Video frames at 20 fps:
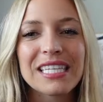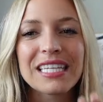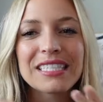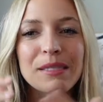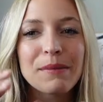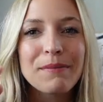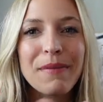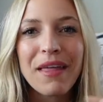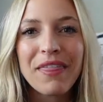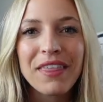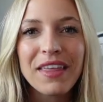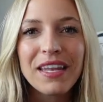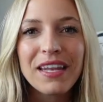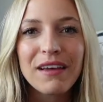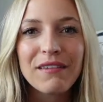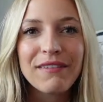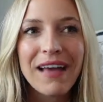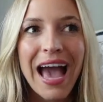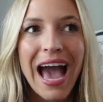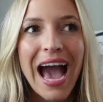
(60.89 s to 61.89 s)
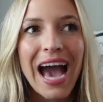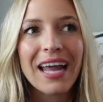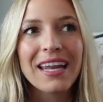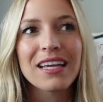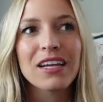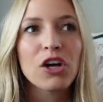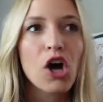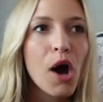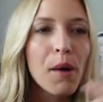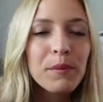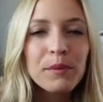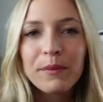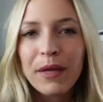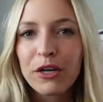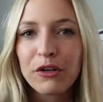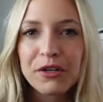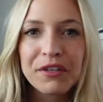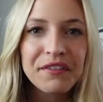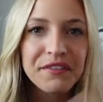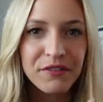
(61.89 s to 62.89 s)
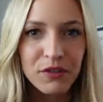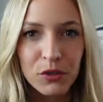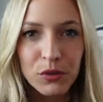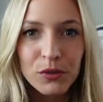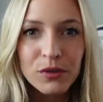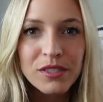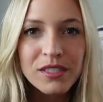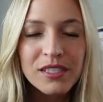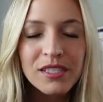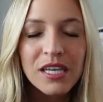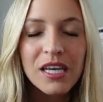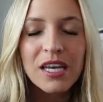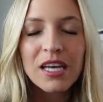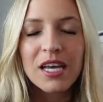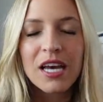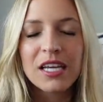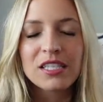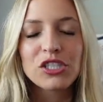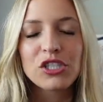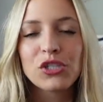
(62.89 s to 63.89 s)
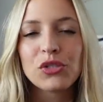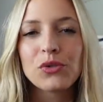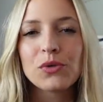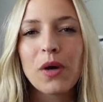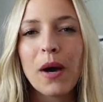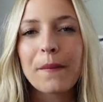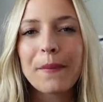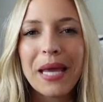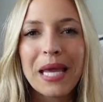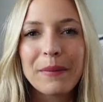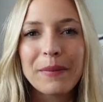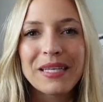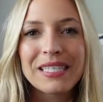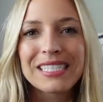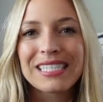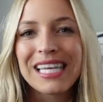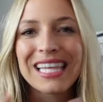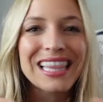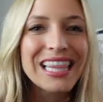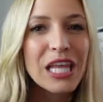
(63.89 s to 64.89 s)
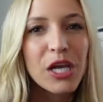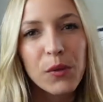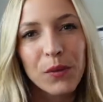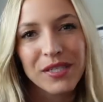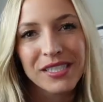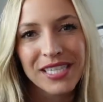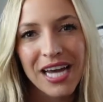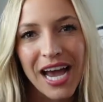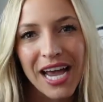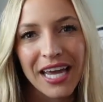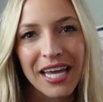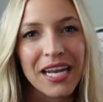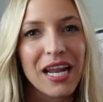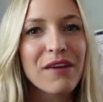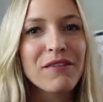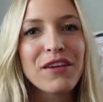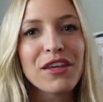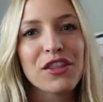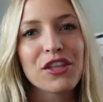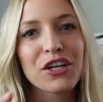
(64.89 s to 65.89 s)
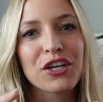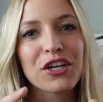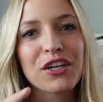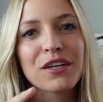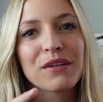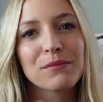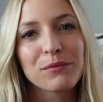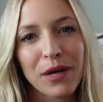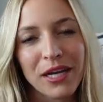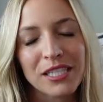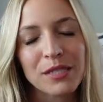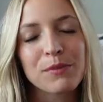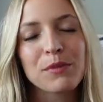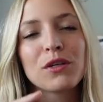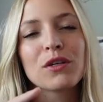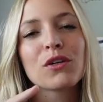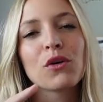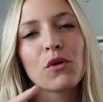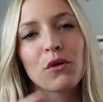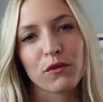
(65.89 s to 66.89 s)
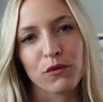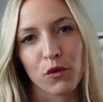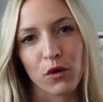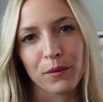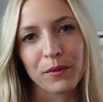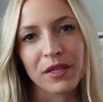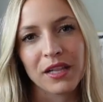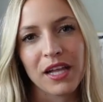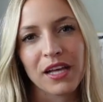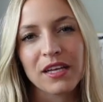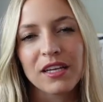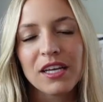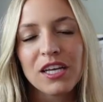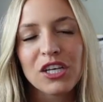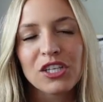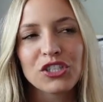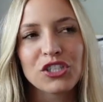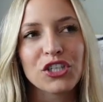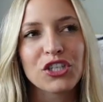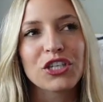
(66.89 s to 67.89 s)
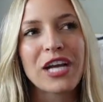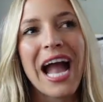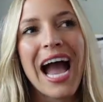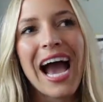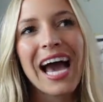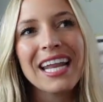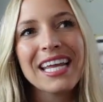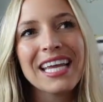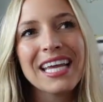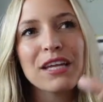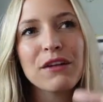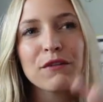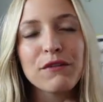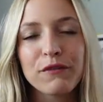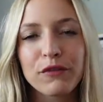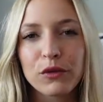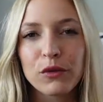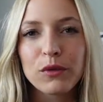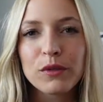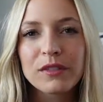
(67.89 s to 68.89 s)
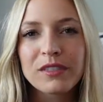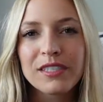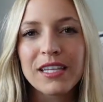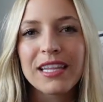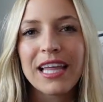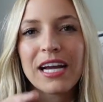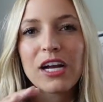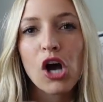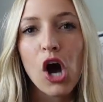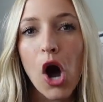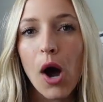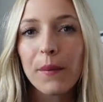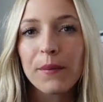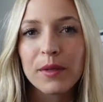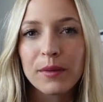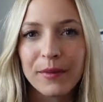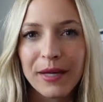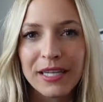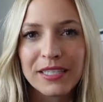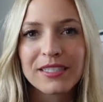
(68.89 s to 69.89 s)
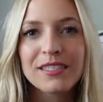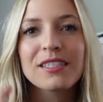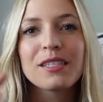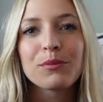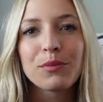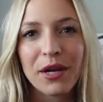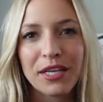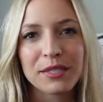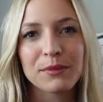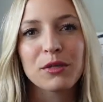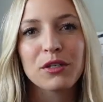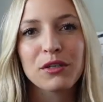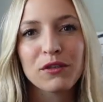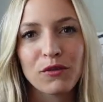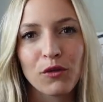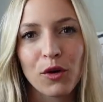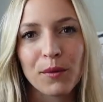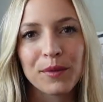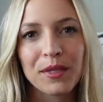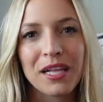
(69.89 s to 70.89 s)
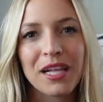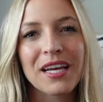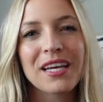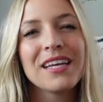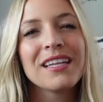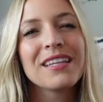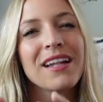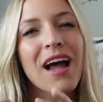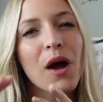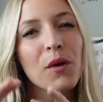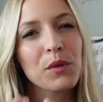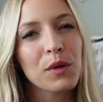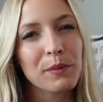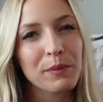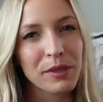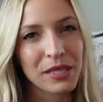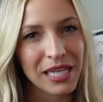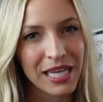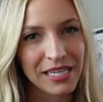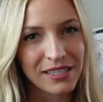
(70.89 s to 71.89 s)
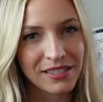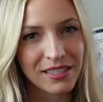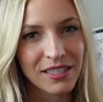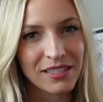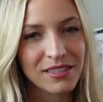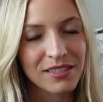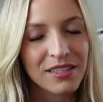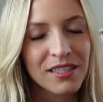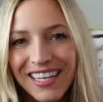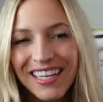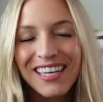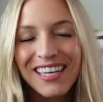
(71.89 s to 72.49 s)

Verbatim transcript: it's a method of adding complementary foods to a baby's liquid diet of either breast milk or formula. So you're adding in foods that complement the breast milk and formula, not replace it.